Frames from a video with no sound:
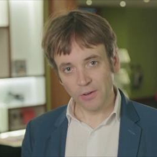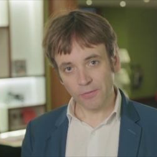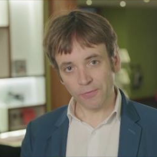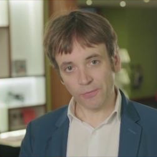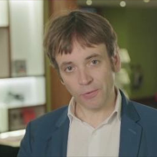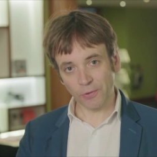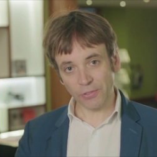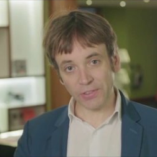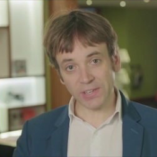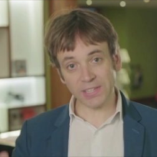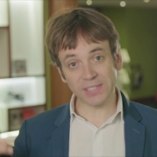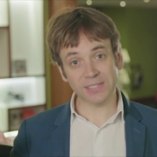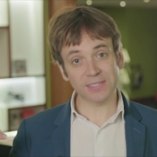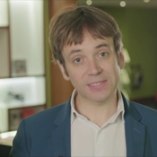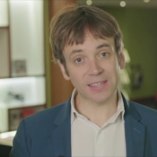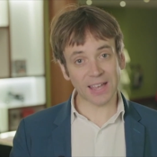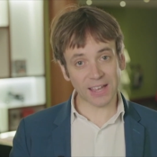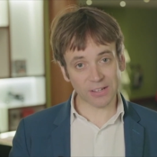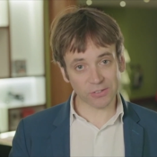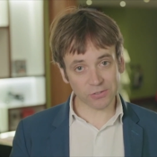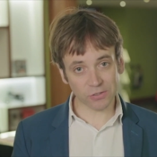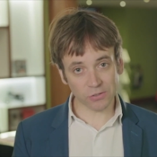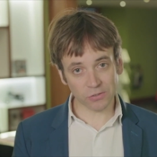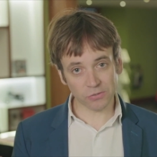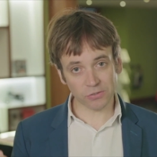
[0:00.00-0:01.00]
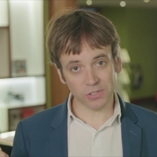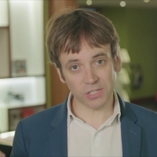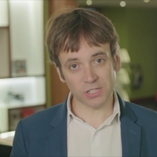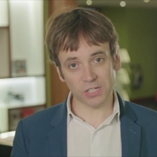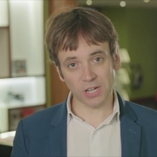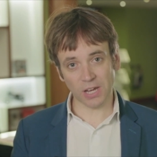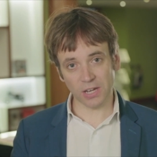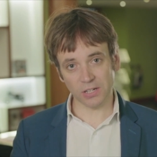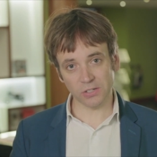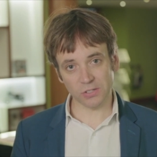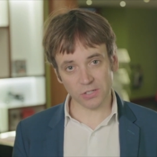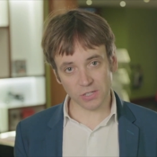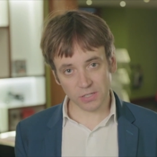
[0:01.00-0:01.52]
for these statutory
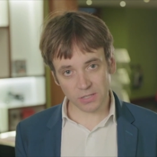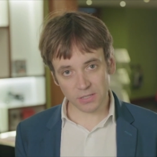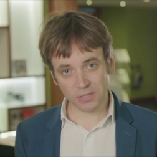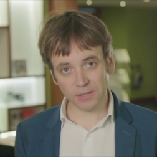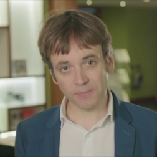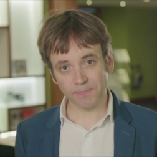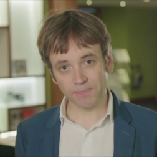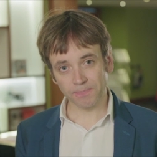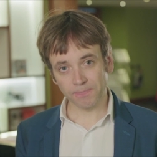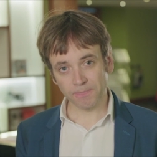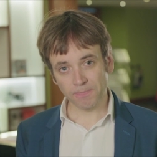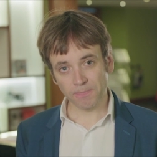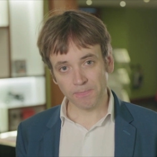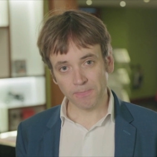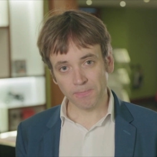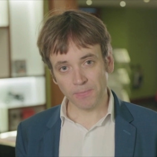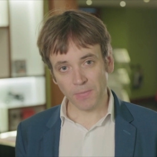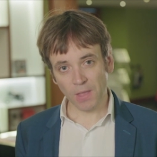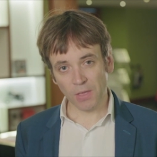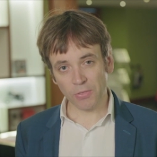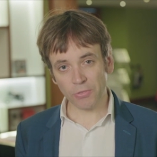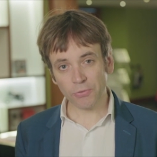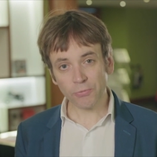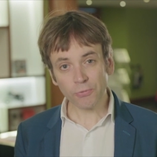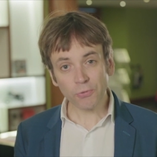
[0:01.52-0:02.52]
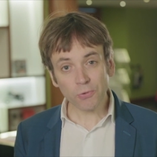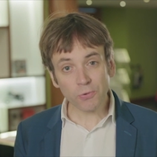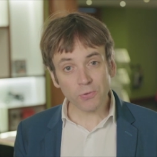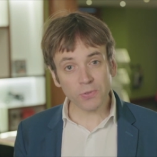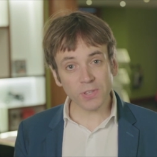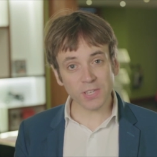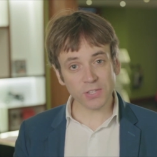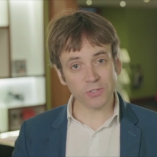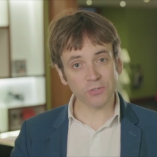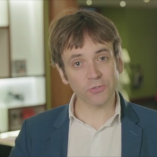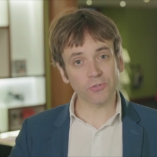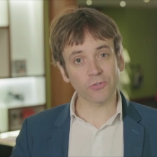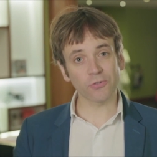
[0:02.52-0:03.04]
changes. Through
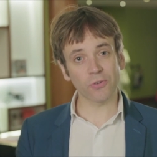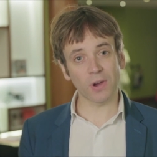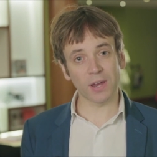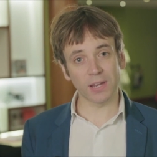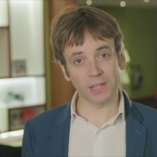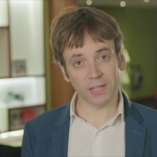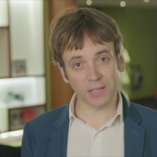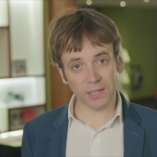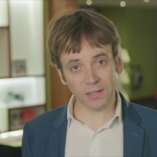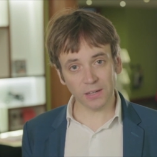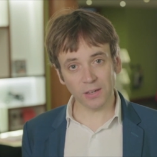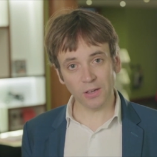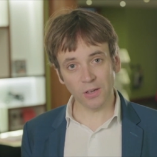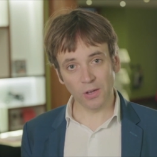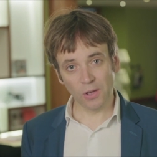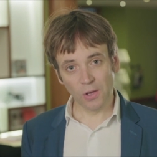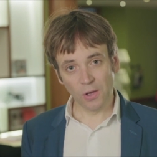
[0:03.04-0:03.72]
this training,